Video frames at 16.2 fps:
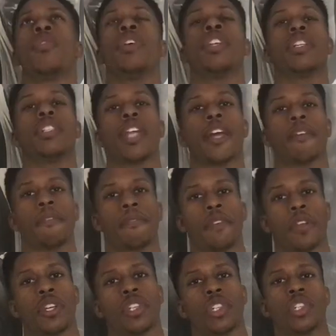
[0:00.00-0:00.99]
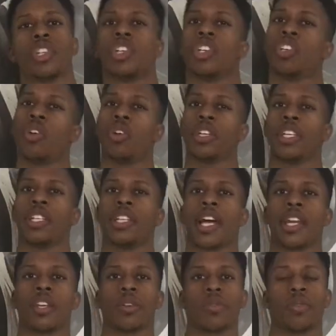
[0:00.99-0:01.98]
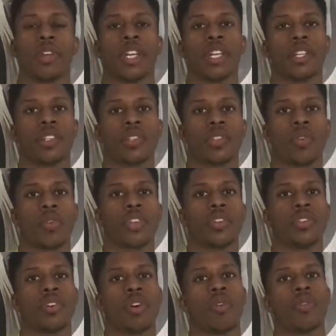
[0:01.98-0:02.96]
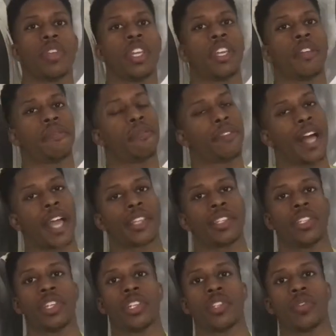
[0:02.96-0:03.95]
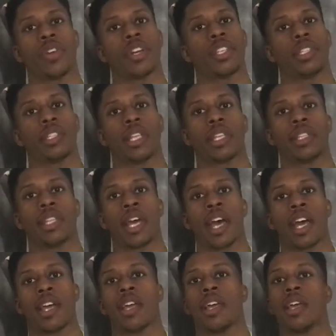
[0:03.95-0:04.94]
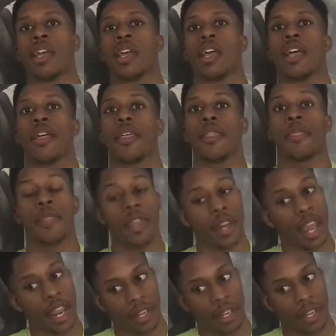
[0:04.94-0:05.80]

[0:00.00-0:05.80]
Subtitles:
eat a lot of fish, you don't eat a lot of greens, or you don't eat flax seeds or anything like that, then I